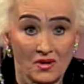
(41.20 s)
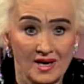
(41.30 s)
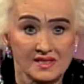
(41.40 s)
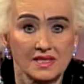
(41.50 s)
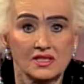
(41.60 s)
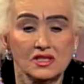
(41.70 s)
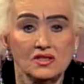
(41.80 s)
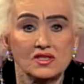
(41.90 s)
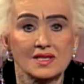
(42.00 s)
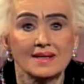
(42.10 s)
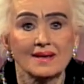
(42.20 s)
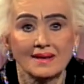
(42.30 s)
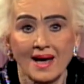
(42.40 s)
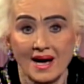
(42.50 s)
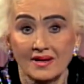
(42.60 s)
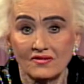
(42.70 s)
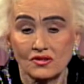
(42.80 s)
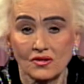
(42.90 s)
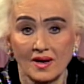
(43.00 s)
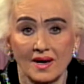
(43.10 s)
prostitution, lack of
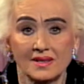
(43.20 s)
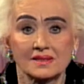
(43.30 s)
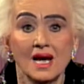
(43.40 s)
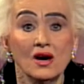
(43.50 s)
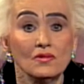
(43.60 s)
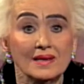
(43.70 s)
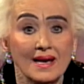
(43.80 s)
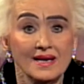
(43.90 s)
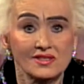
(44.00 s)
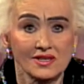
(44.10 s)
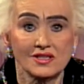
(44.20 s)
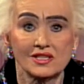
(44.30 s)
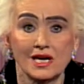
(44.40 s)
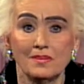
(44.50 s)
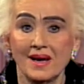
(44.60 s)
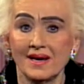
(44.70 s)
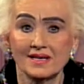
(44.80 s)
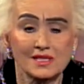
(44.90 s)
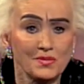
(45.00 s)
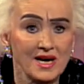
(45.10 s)
trust, relationship,
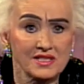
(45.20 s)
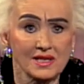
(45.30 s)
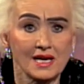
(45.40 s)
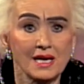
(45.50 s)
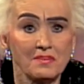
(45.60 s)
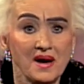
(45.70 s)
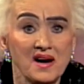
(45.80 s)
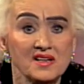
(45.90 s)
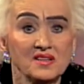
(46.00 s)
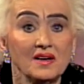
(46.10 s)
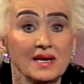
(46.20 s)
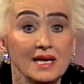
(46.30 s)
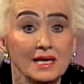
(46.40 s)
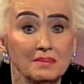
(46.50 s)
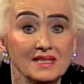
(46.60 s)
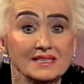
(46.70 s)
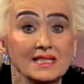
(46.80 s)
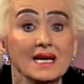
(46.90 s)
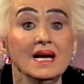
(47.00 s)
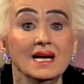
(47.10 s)
and especially marital
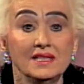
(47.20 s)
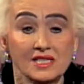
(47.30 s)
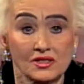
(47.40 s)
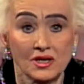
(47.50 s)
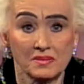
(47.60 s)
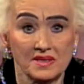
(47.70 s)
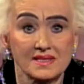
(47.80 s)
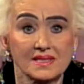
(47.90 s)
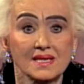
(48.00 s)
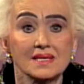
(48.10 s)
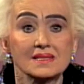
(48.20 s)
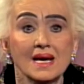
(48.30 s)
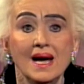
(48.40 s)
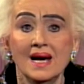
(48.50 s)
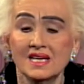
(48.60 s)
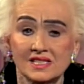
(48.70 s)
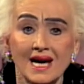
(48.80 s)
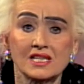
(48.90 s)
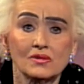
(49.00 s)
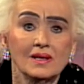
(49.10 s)
intimacy disturbances.
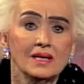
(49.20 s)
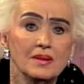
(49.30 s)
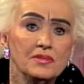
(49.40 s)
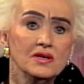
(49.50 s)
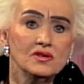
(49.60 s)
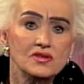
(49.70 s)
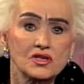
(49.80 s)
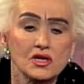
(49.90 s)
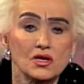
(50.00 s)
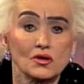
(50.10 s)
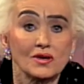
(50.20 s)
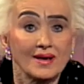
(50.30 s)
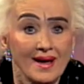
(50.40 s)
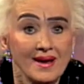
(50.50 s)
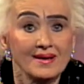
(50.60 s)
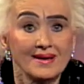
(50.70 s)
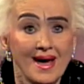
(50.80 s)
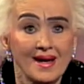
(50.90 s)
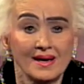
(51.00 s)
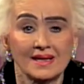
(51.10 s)
Sexually abused children and
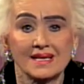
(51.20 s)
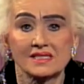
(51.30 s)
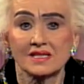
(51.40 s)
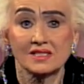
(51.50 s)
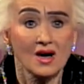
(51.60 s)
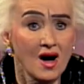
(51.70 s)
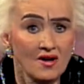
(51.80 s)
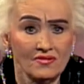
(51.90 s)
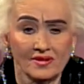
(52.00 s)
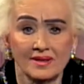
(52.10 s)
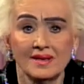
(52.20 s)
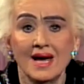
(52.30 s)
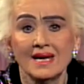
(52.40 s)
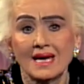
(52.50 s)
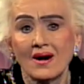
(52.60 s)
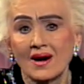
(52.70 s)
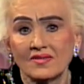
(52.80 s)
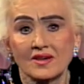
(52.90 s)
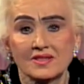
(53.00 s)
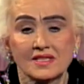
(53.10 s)
adolescents often carry
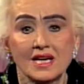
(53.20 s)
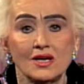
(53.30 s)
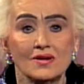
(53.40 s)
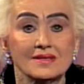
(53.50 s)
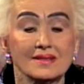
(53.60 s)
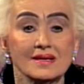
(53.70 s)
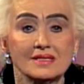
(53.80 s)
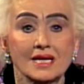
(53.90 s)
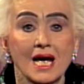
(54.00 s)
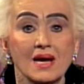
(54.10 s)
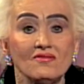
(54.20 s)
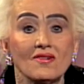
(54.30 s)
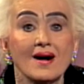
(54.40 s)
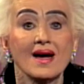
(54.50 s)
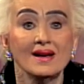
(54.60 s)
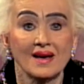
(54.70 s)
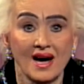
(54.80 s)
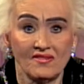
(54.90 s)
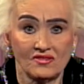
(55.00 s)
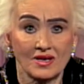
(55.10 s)
their secrets and shame for a
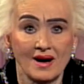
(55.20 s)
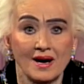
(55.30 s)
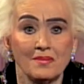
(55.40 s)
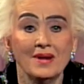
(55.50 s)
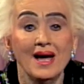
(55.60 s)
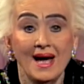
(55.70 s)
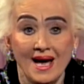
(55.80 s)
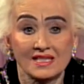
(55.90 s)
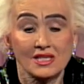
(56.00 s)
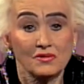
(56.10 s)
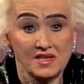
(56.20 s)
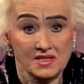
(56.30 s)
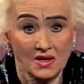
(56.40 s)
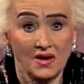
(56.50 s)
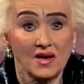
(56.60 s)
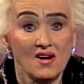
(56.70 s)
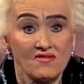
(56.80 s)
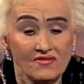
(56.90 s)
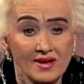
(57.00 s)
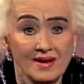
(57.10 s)
lifetime as a result
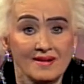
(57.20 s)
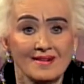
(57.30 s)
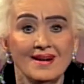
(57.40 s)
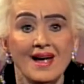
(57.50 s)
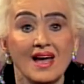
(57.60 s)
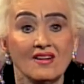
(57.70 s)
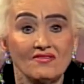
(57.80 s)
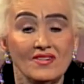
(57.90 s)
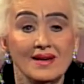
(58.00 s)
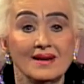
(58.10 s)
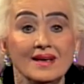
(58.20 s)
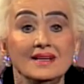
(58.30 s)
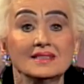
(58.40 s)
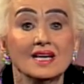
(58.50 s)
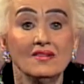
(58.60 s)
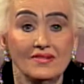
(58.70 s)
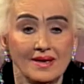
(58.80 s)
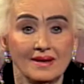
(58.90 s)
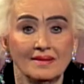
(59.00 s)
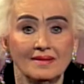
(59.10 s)
of fear and feelings of
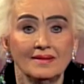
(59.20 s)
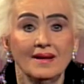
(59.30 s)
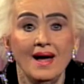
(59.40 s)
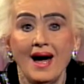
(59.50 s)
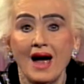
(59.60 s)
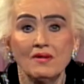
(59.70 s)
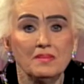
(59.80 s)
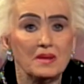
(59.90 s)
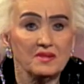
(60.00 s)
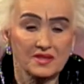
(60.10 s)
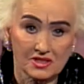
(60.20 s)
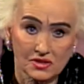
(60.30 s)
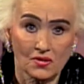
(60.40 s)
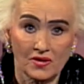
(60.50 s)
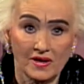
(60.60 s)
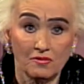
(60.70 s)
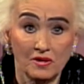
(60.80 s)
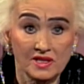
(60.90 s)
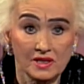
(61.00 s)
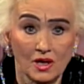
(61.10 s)
guilt. I remember the story of
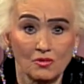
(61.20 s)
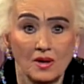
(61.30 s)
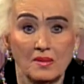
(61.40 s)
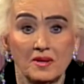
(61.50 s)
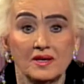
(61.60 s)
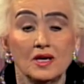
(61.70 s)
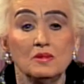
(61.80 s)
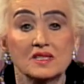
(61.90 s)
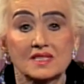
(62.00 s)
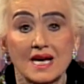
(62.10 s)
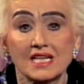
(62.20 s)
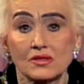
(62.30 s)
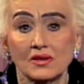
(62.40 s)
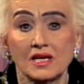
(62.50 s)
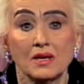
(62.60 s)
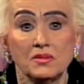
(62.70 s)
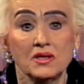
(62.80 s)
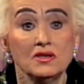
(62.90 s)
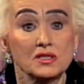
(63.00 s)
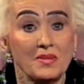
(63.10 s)
one young woman who was sexually
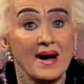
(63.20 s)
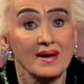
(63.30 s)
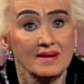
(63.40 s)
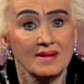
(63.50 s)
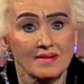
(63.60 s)
abused by an